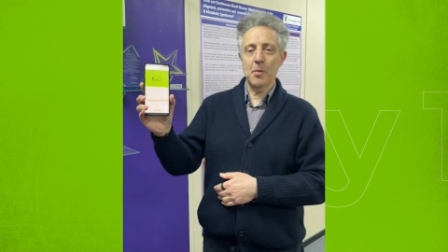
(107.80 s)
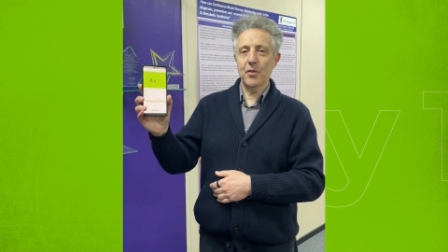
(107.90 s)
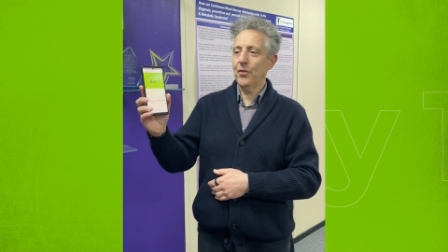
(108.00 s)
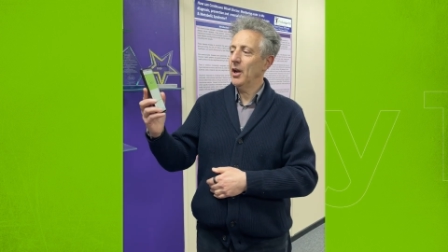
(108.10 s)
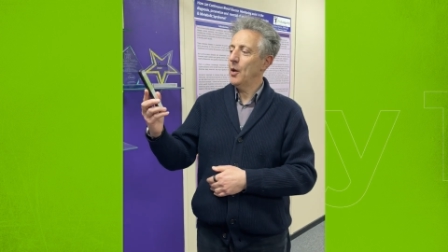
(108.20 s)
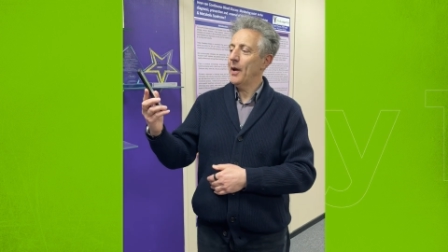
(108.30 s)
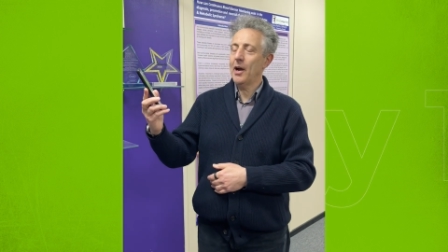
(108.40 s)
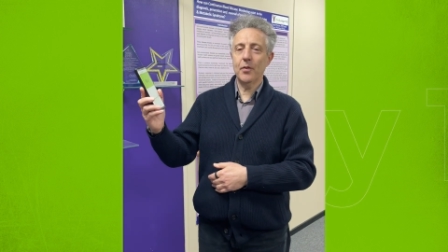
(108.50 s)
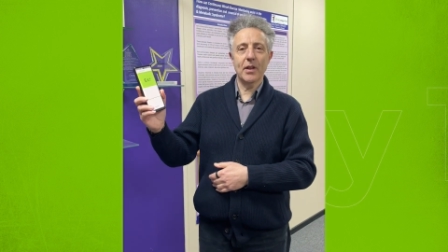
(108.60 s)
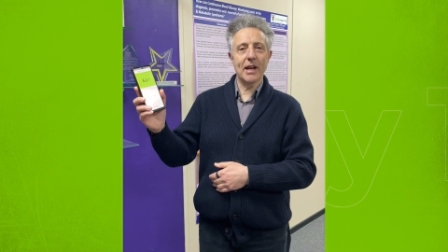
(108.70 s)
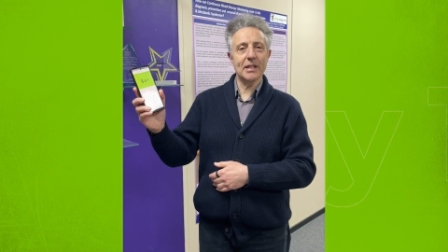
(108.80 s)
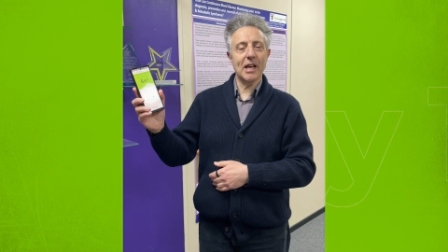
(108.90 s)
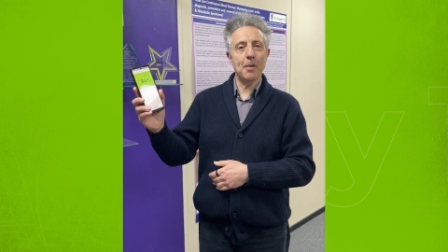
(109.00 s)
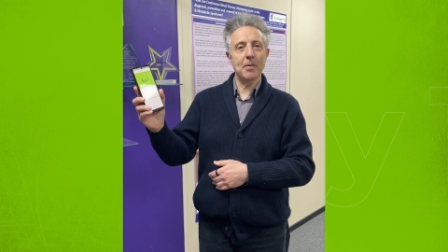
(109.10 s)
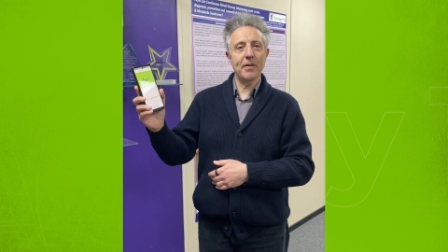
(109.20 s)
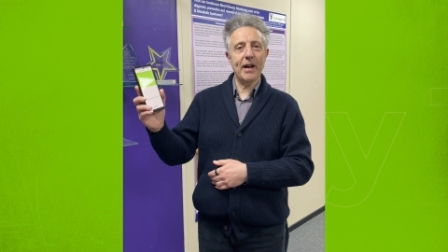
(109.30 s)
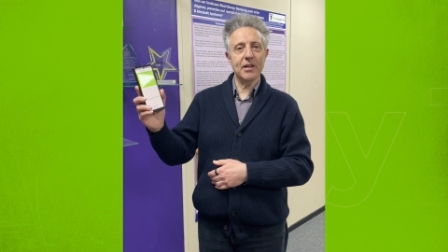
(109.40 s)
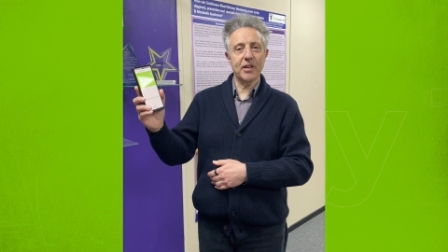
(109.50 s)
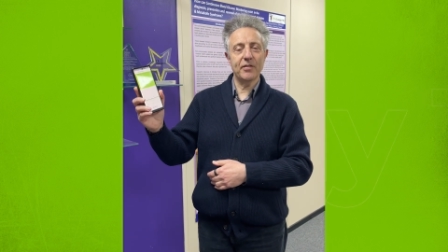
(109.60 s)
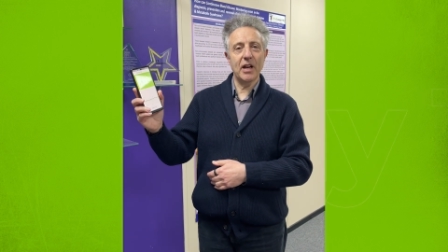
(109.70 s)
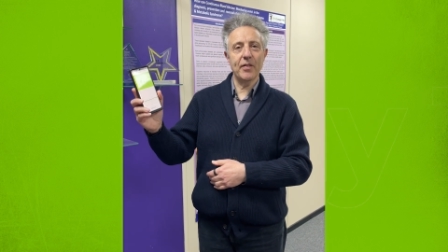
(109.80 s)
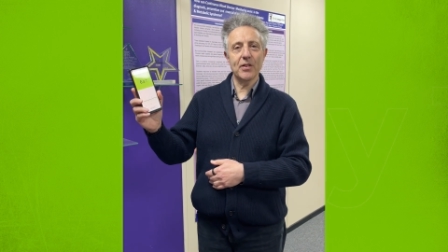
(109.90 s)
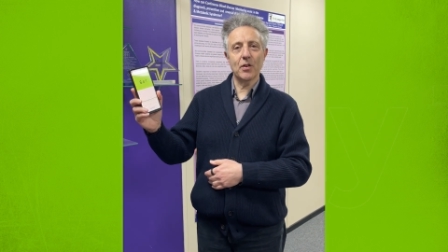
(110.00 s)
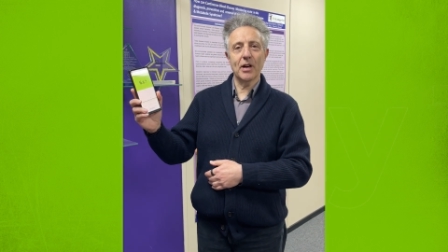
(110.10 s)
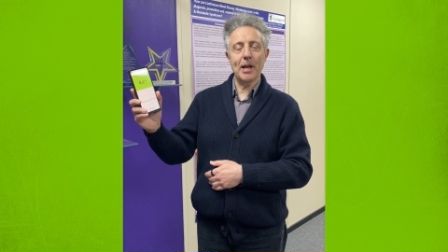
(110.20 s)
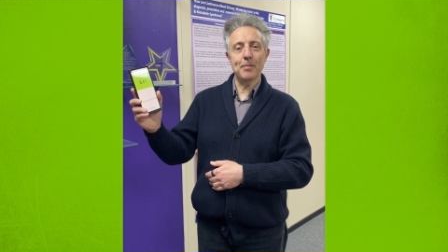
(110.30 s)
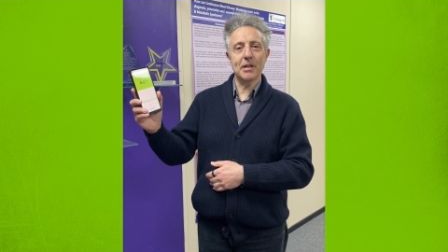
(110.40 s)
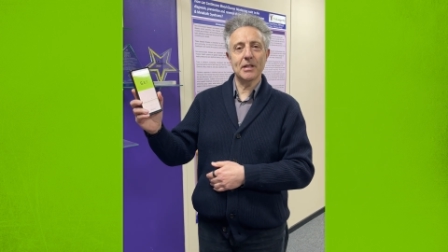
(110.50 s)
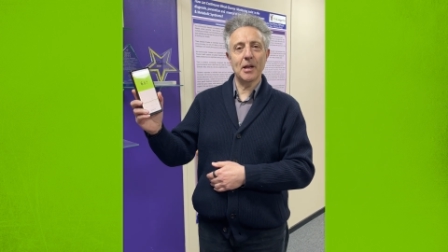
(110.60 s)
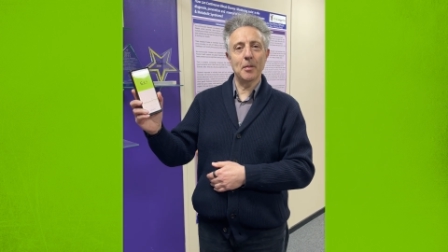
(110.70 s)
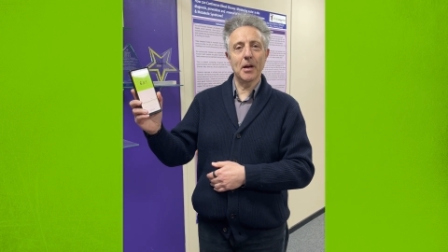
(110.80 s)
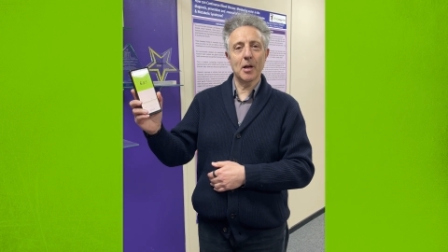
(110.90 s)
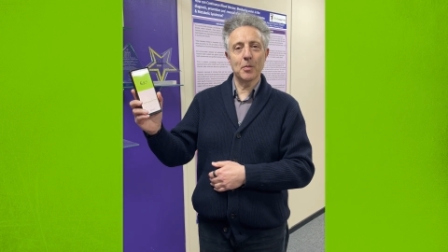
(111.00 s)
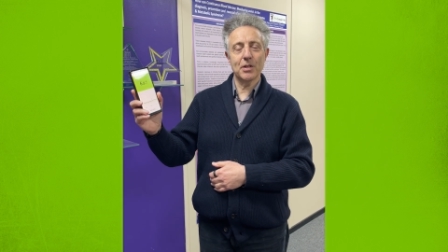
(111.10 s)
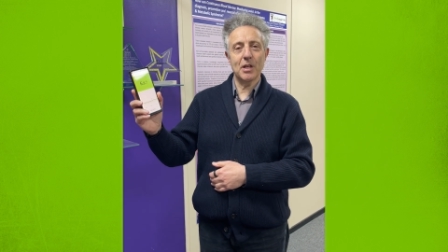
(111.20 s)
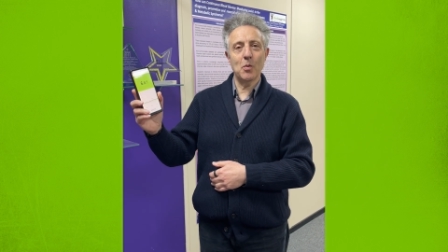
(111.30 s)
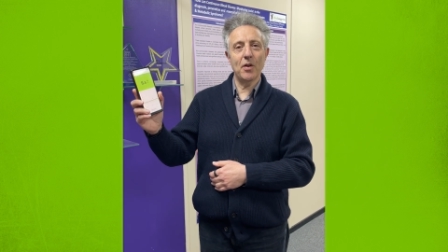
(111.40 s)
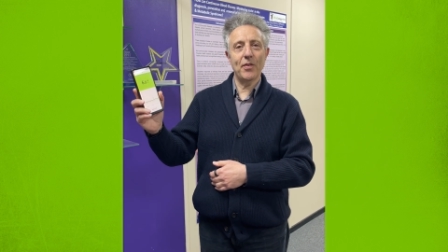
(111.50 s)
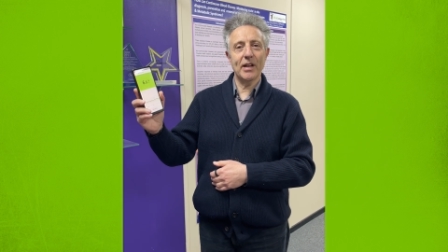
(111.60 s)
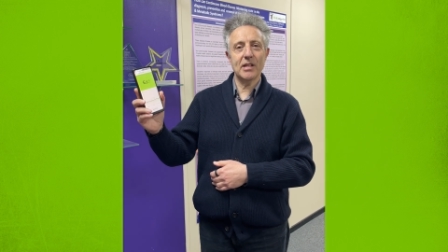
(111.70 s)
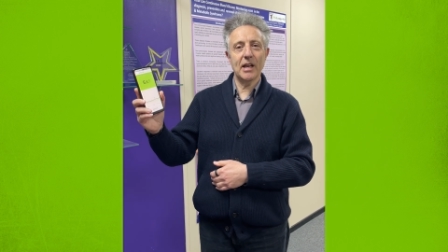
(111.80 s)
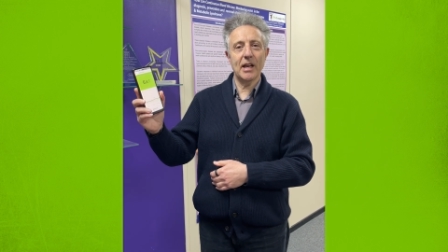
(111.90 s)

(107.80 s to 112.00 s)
we'll follow it over the next couple of hours. I've done this on an empty stomach, and we'll see what effect it